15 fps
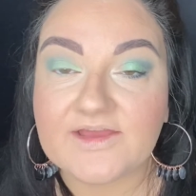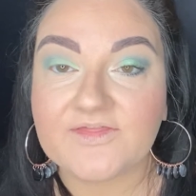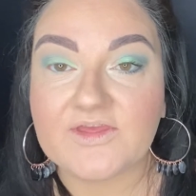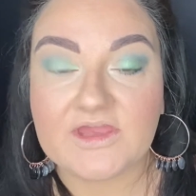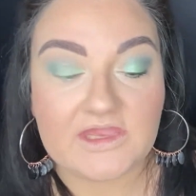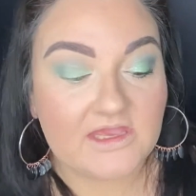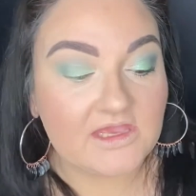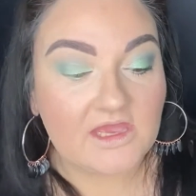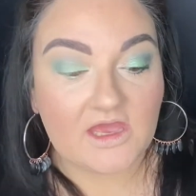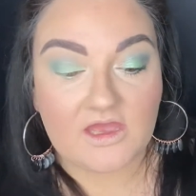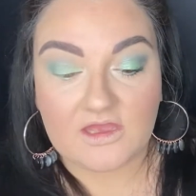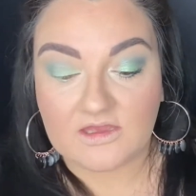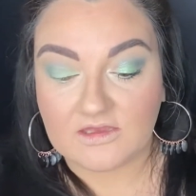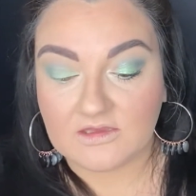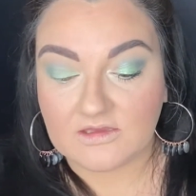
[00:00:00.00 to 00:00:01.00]

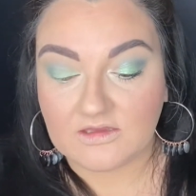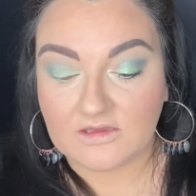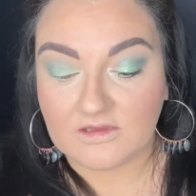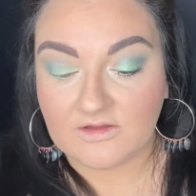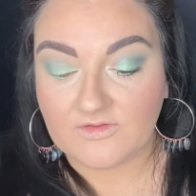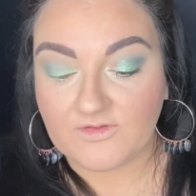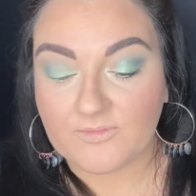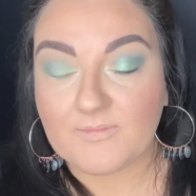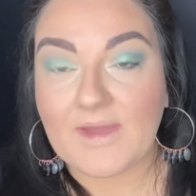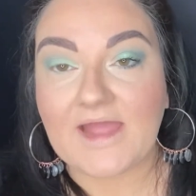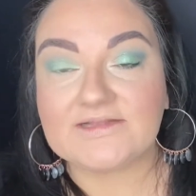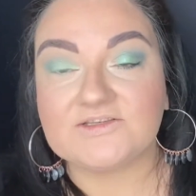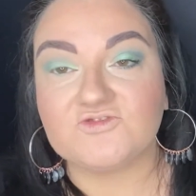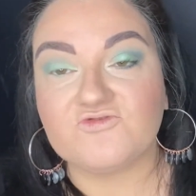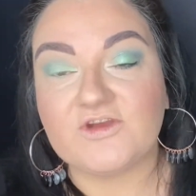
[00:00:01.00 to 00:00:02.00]
the
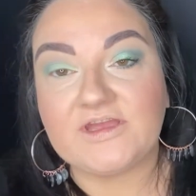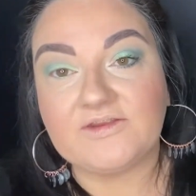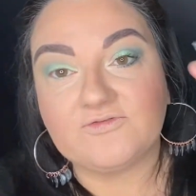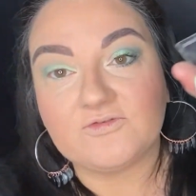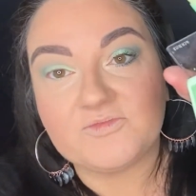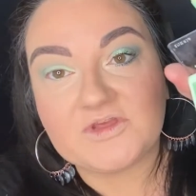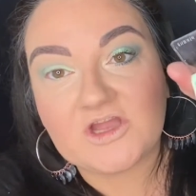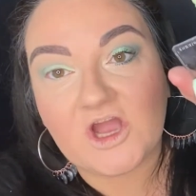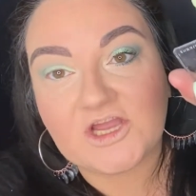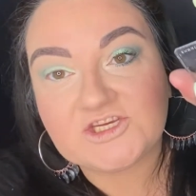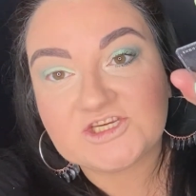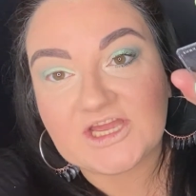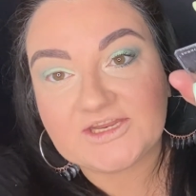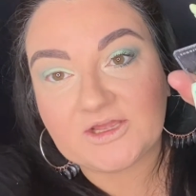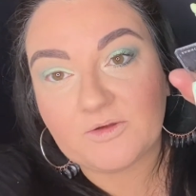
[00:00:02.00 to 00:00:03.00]
matte green from the
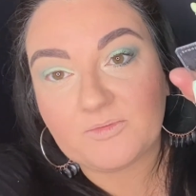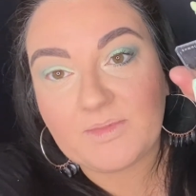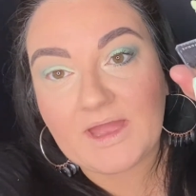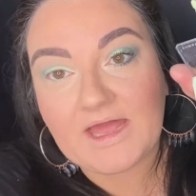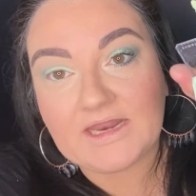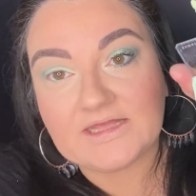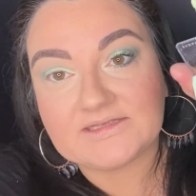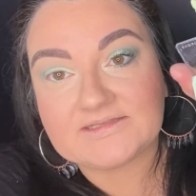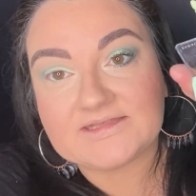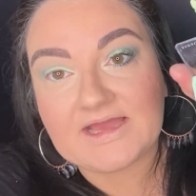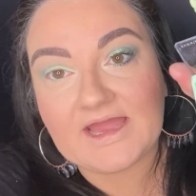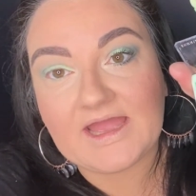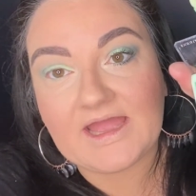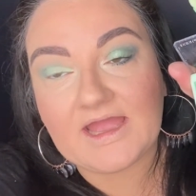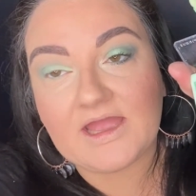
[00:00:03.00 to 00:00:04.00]
eyeshadow palette
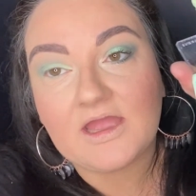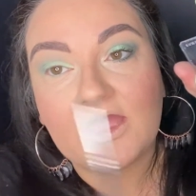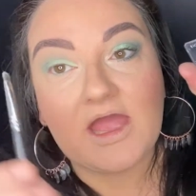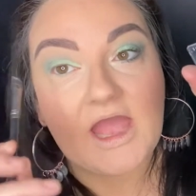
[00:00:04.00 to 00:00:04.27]
there